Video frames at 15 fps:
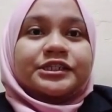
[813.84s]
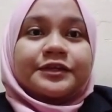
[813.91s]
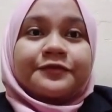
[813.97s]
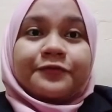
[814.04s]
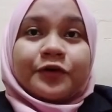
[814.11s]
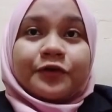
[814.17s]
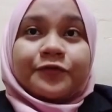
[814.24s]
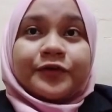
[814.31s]

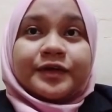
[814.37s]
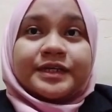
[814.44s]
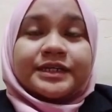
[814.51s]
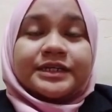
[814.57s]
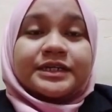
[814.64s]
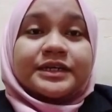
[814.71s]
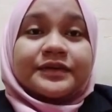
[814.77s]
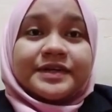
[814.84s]
for
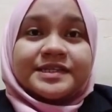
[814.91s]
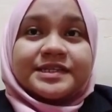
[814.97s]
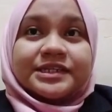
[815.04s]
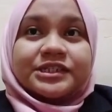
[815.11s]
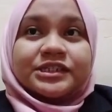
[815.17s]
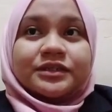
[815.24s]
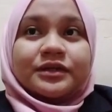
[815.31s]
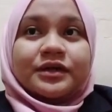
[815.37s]
further
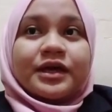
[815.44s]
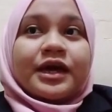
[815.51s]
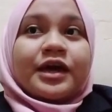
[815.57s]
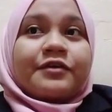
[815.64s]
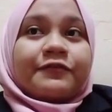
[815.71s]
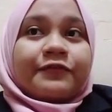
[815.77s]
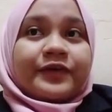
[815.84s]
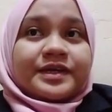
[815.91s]
researcher.
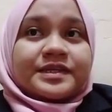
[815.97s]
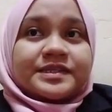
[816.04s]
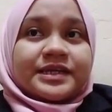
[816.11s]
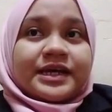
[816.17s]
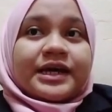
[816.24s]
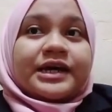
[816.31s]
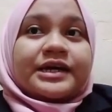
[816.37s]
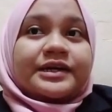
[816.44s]
First,
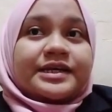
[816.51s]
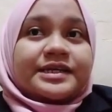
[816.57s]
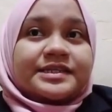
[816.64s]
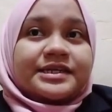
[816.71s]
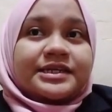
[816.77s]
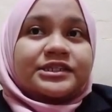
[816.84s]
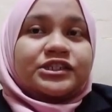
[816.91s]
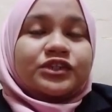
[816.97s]

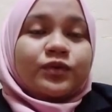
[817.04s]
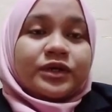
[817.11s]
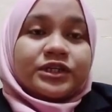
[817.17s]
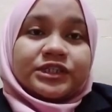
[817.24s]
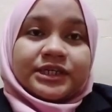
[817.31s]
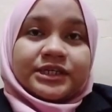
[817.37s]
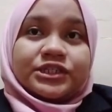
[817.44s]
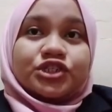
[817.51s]
research
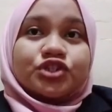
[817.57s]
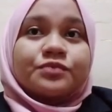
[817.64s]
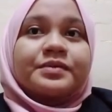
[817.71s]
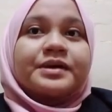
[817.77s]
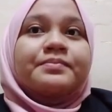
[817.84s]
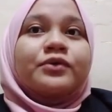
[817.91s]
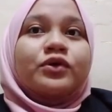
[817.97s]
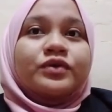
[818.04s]
question should be
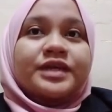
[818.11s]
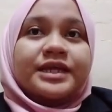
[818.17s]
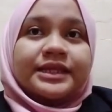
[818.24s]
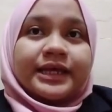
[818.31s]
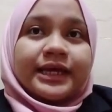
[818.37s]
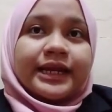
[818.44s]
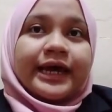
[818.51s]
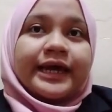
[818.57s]
more
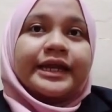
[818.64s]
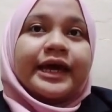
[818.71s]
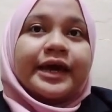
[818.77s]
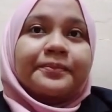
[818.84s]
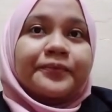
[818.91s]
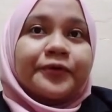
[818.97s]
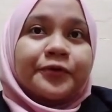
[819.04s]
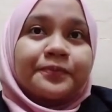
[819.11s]
detailed and
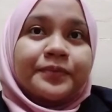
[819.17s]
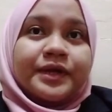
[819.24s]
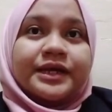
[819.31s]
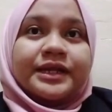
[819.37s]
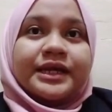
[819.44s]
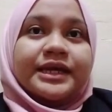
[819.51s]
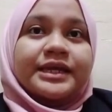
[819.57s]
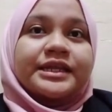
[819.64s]
appropriate
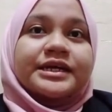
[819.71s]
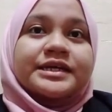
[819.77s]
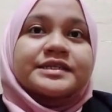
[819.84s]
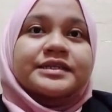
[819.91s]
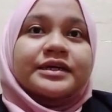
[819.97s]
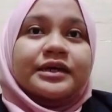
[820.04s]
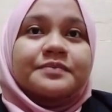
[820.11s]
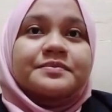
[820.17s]
in the
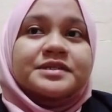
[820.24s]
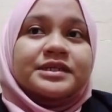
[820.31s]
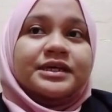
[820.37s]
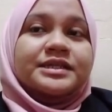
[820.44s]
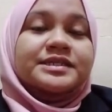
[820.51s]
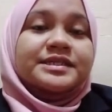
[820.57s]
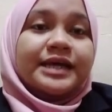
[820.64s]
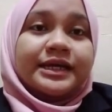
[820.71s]

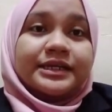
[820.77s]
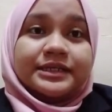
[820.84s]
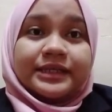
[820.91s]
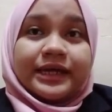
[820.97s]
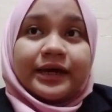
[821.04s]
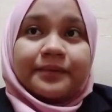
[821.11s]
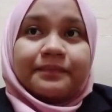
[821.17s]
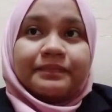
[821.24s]
circumstance at the
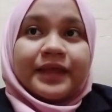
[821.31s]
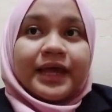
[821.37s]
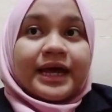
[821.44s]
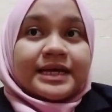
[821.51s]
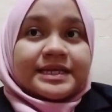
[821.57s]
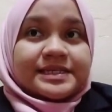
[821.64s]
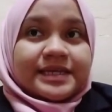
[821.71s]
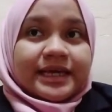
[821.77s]
time.
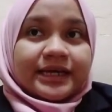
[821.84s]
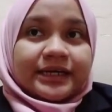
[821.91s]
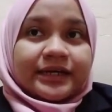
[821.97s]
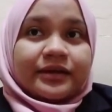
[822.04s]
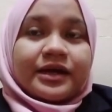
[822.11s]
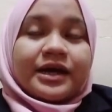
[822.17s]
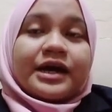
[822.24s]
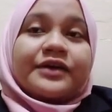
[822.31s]
Second,
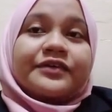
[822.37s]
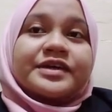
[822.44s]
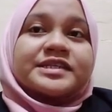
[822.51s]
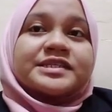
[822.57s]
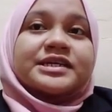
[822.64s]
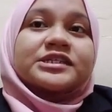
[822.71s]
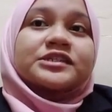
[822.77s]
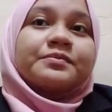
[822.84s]

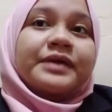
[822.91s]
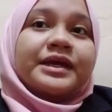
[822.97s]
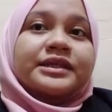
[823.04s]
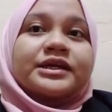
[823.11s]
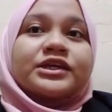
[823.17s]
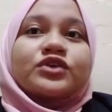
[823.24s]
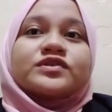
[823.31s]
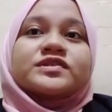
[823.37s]
research method
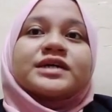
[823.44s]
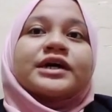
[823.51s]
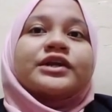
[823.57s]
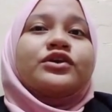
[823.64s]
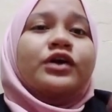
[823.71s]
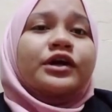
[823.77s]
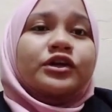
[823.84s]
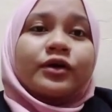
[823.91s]
used are
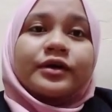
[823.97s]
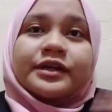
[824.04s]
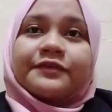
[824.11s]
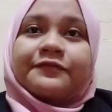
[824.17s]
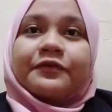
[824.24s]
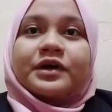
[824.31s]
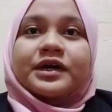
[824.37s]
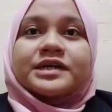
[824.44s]
not only
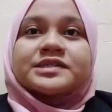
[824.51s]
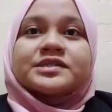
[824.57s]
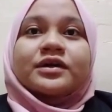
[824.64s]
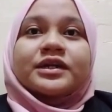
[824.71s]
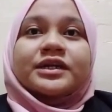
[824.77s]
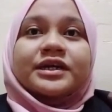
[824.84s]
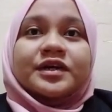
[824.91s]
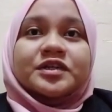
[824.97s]
focused on
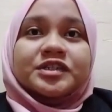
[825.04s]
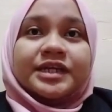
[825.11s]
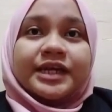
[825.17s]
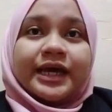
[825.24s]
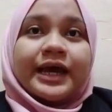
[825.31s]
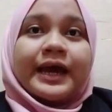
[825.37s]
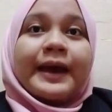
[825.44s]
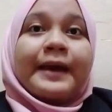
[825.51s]
questionnaire